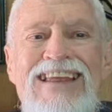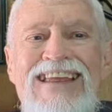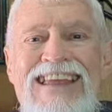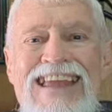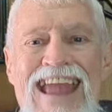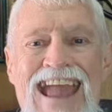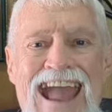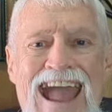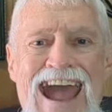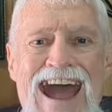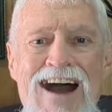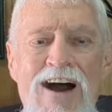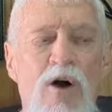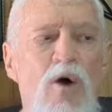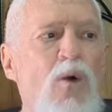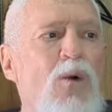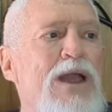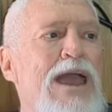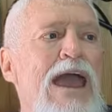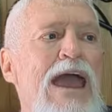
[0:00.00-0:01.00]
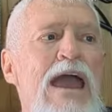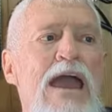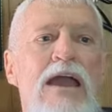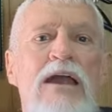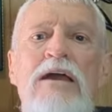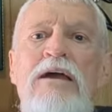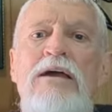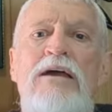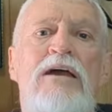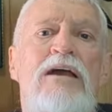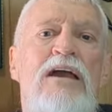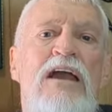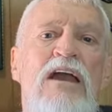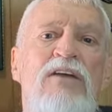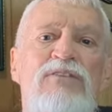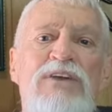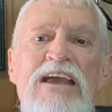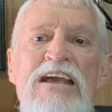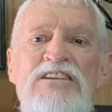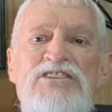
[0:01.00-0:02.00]
Yeah, okay.
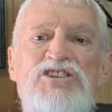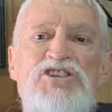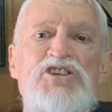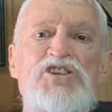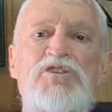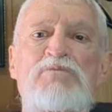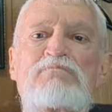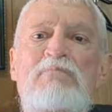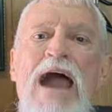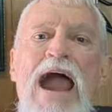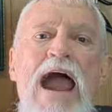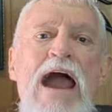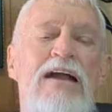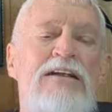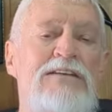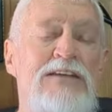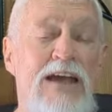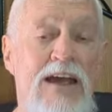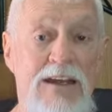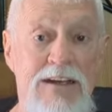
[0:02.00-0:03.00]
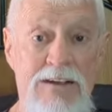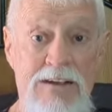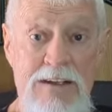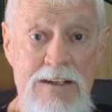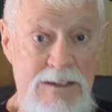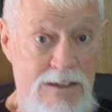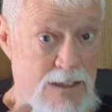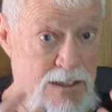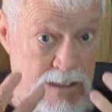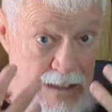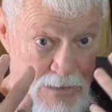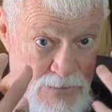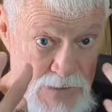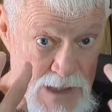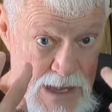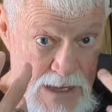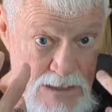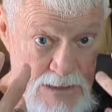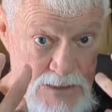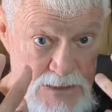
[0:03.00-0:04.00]
If you get smacked and in the
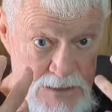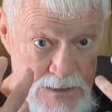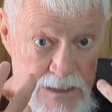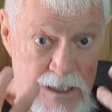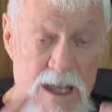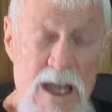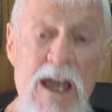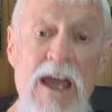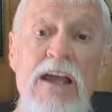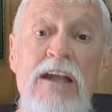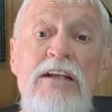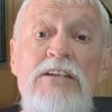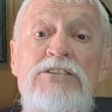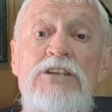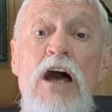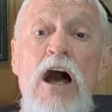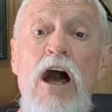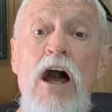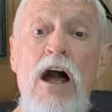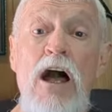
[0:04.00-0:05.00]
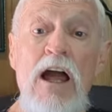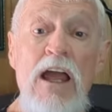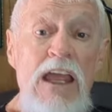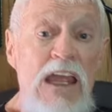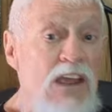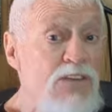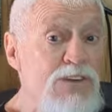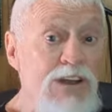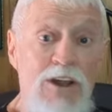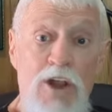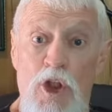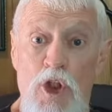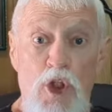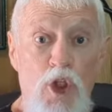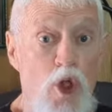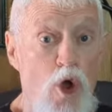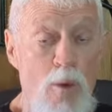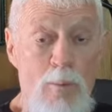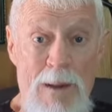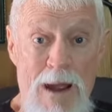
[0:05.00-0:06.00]
face, and it's even a
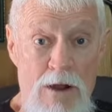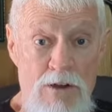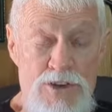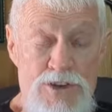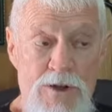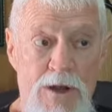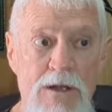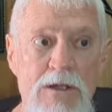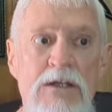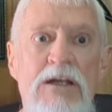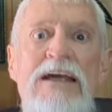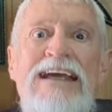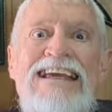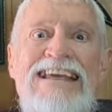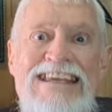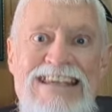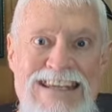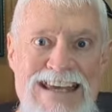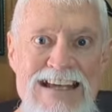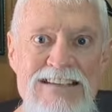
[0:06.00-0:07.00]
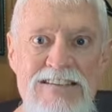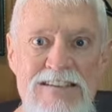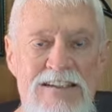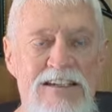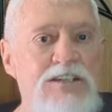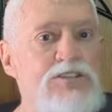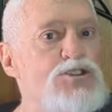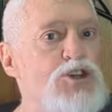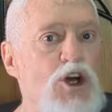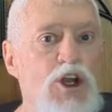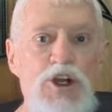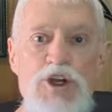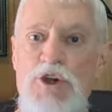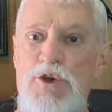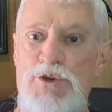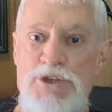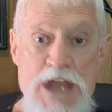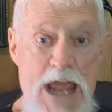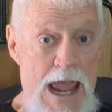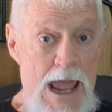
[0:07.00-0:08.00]
low power strike, yes, it's going to do
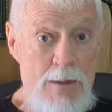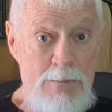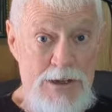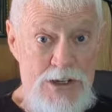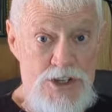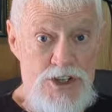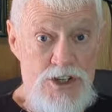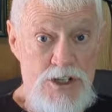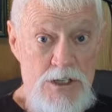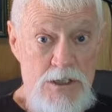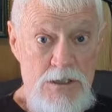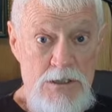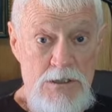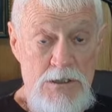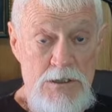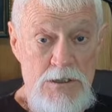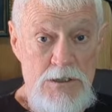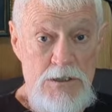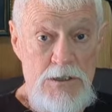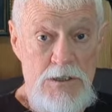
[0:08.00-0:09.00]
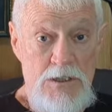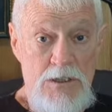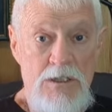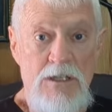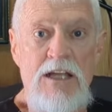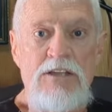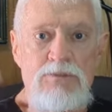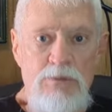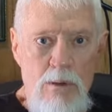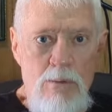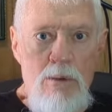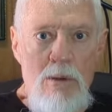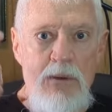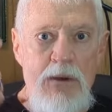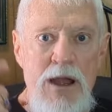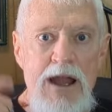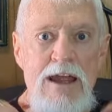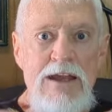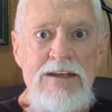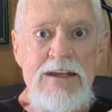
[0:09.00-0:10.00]
damage. That's why we
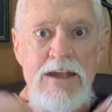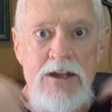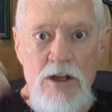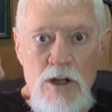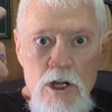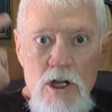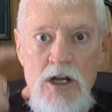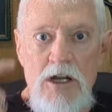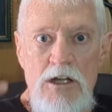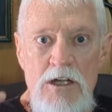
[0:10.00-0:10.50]
wear headgear.